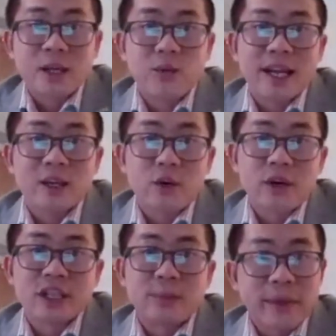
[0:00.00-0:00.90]
It will
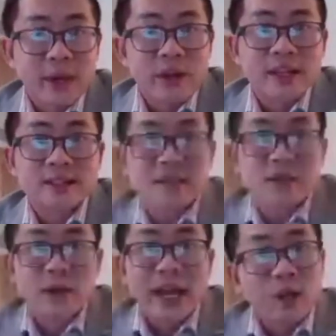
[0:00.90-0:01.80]
encourage parents
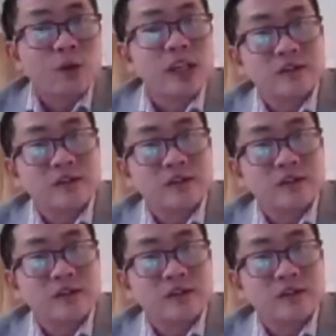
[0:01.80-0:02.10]
to encourage